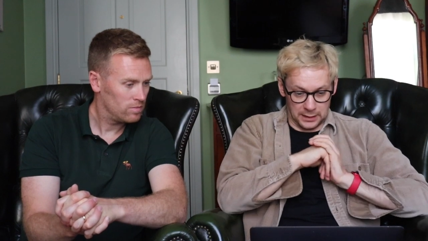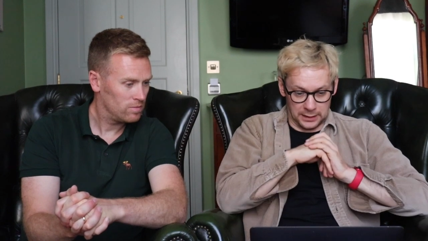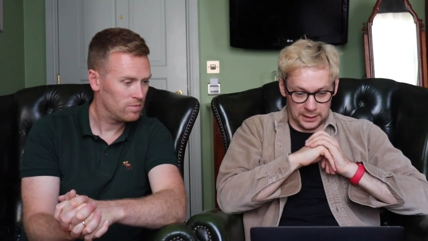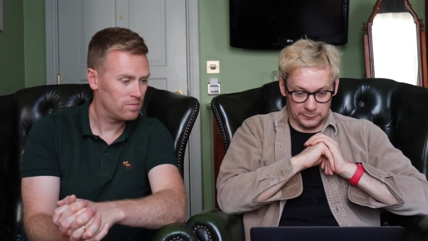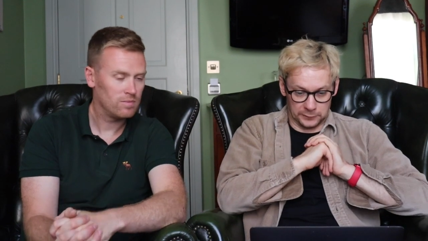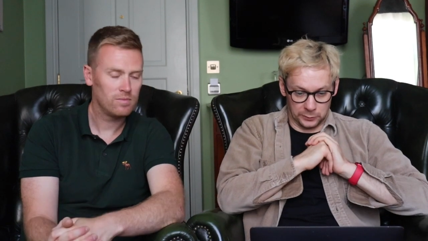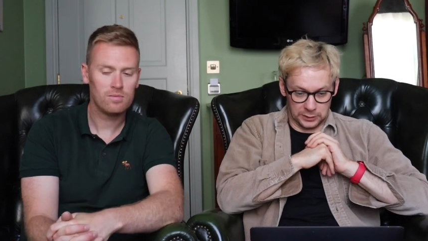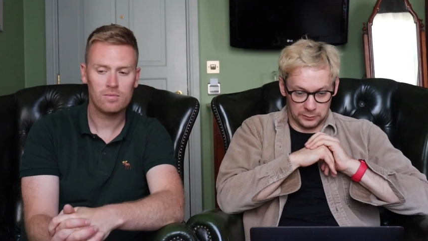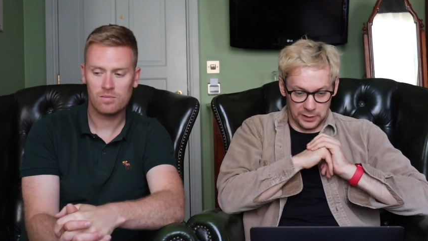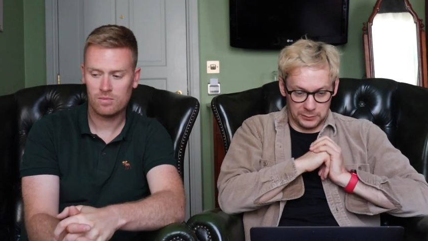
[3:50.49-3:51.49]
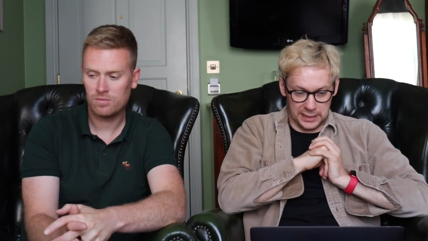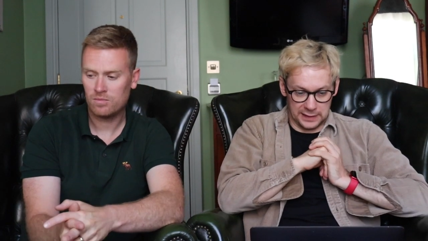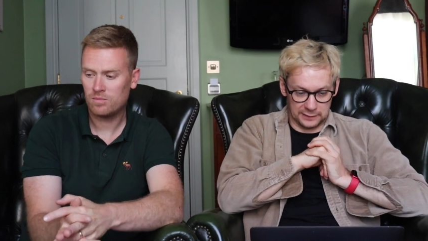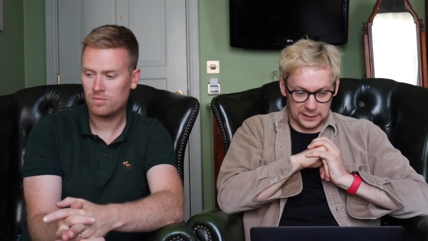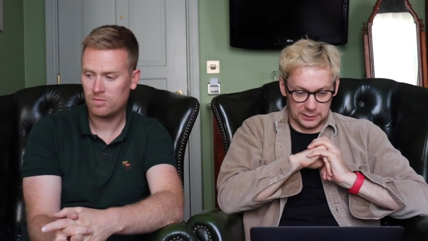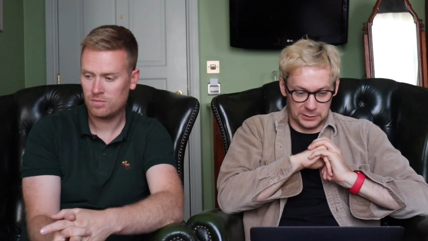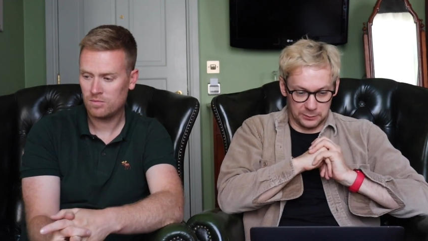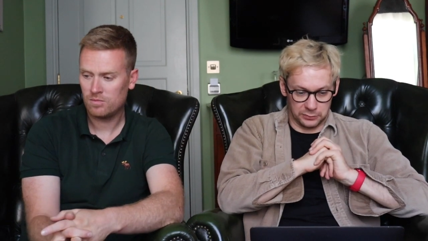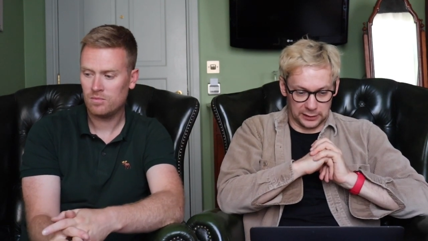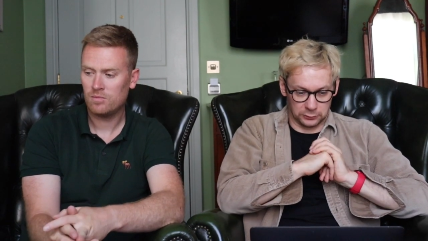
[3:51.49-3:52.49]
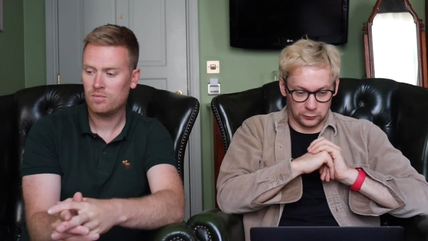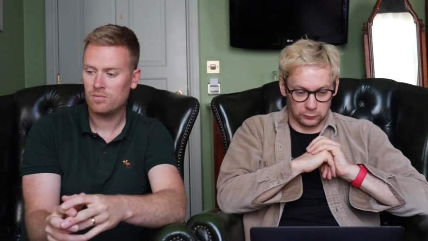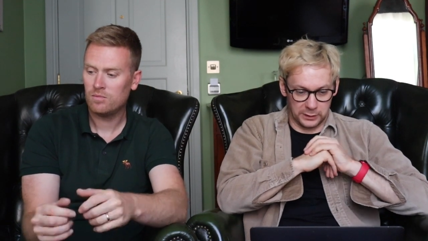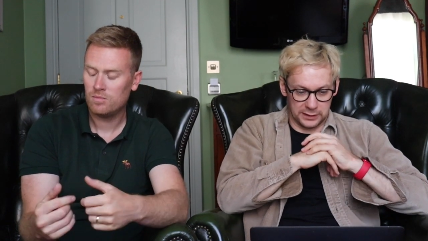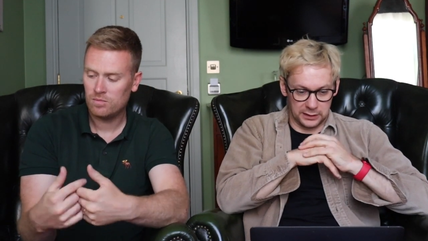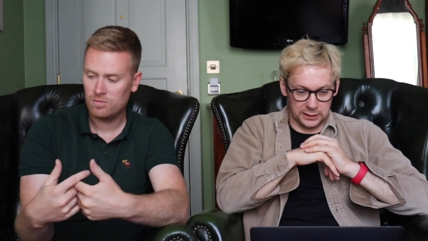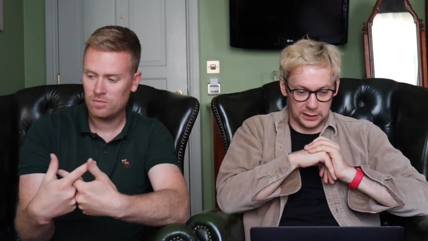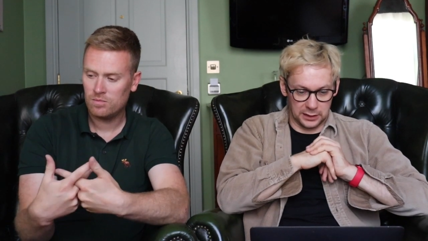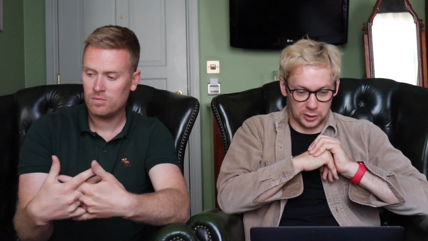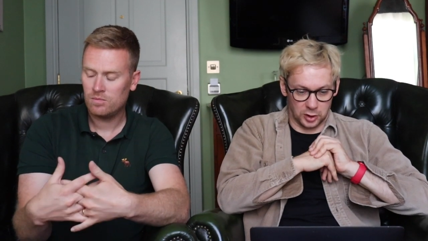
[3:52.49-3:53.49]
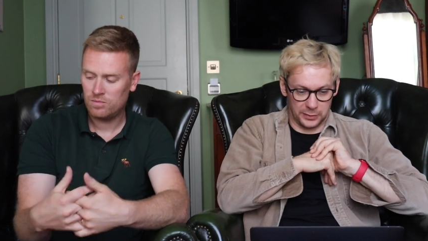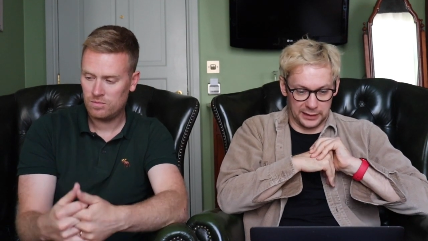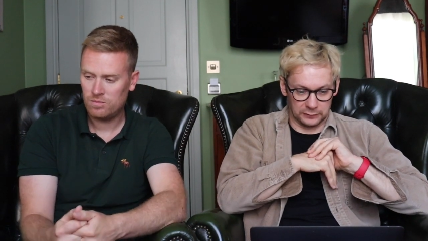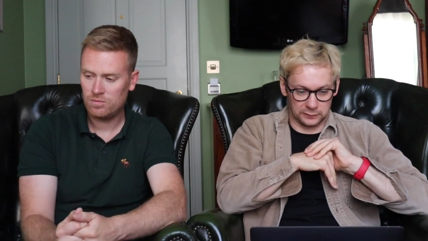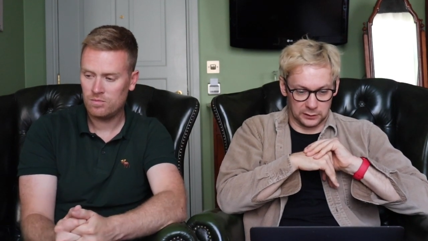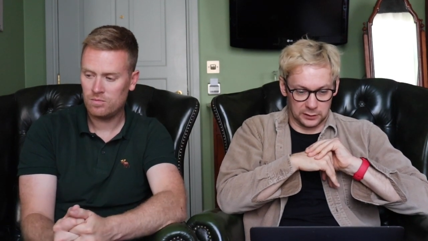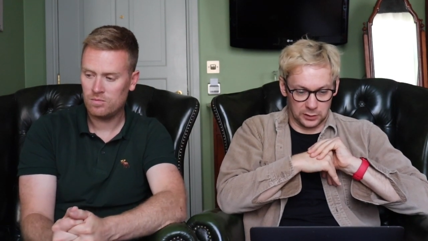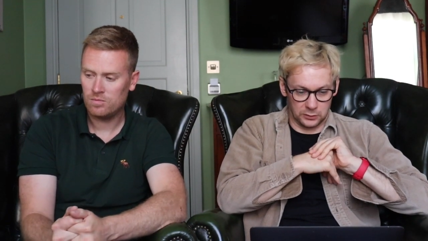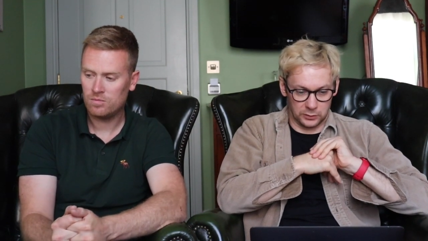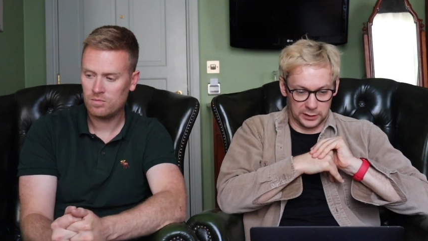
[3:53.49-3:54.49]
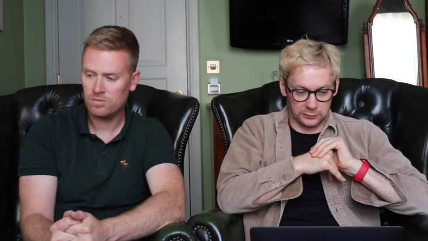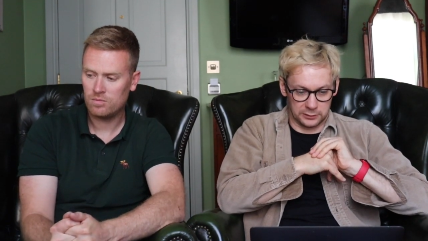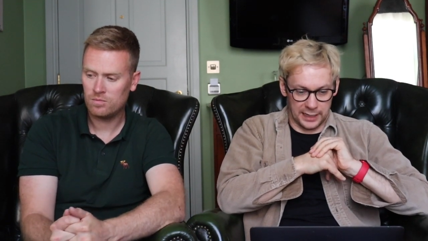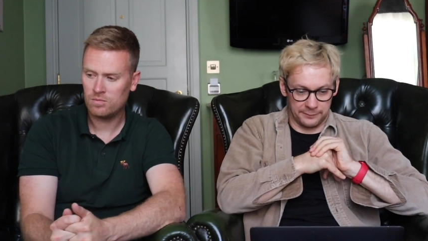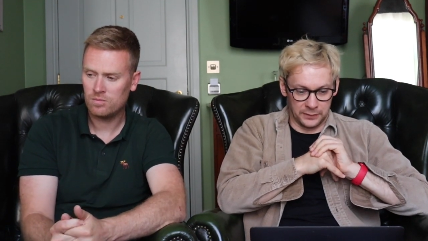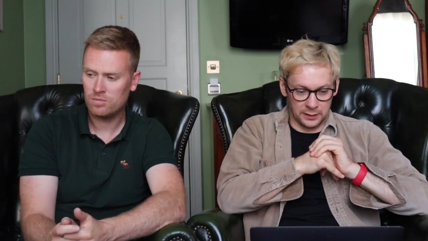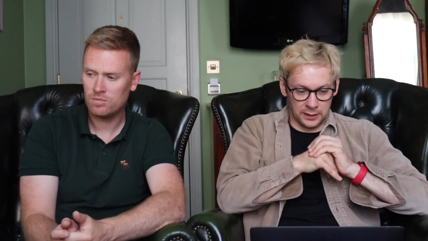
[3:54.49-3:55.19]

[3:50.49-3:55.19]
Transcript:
Speaker 1: Um, so we can maybe get into that in a minute, but I'll just read the uh, copy out so you know where we're at.